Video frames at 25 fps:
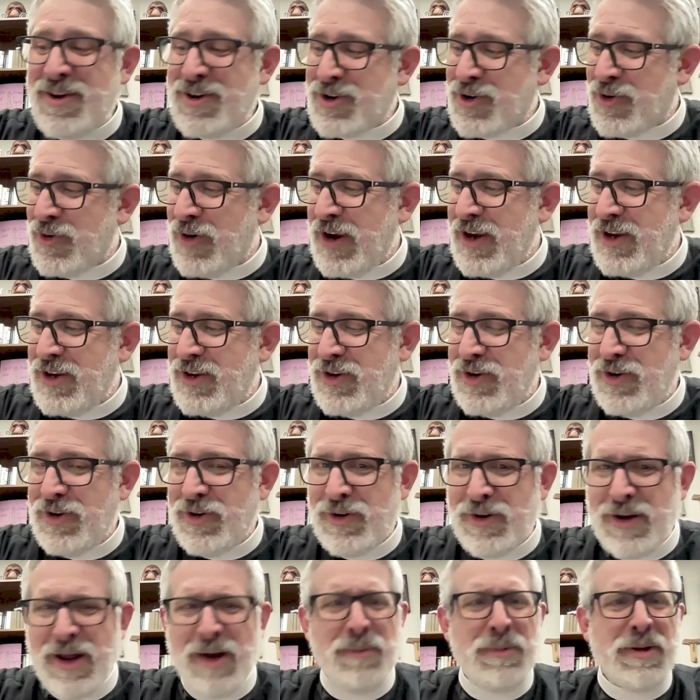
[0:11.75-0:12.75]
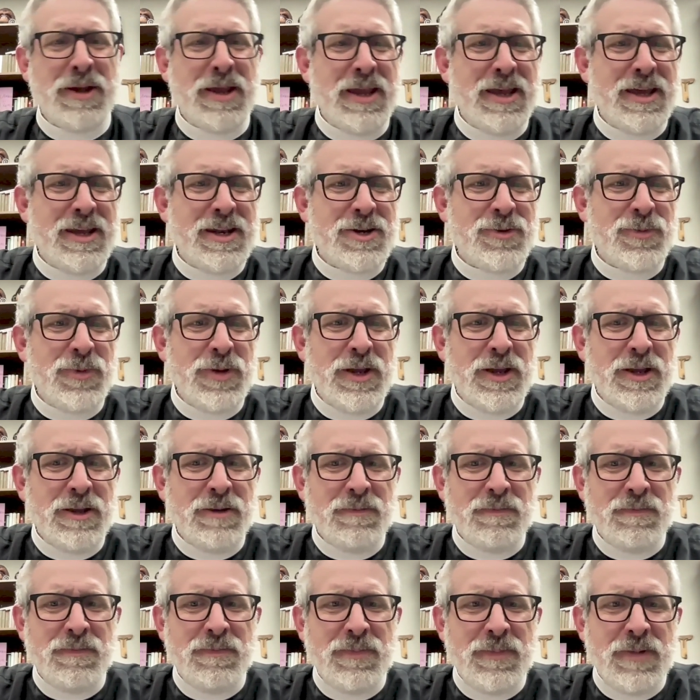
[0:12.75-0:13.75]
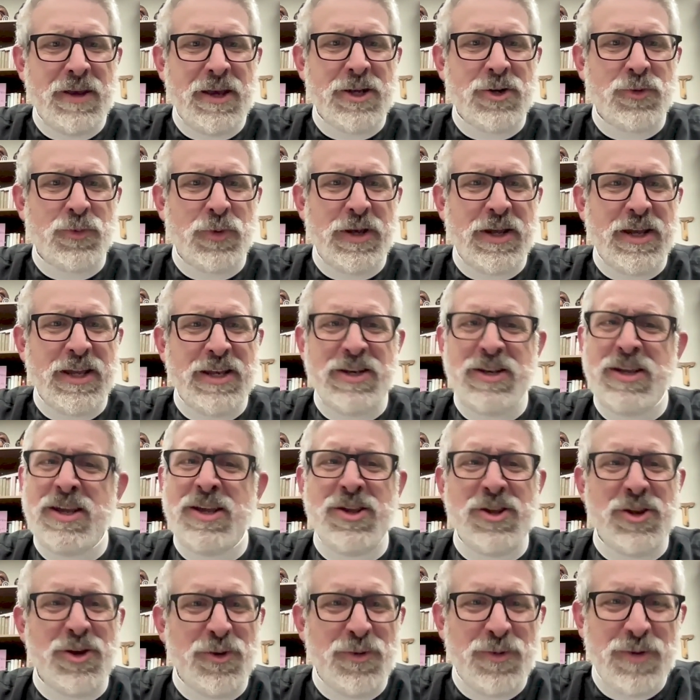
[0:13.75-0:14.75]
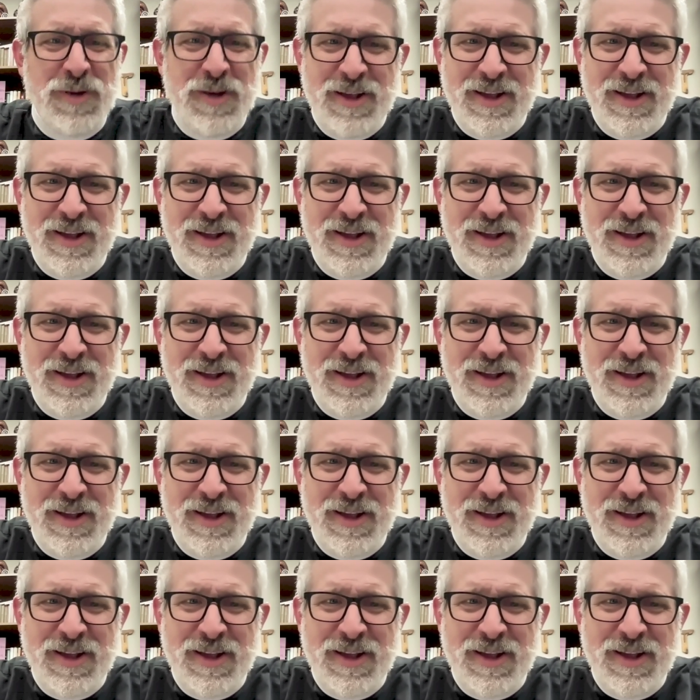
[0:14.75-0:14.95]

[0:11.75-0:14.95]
It's great to not begin as we continue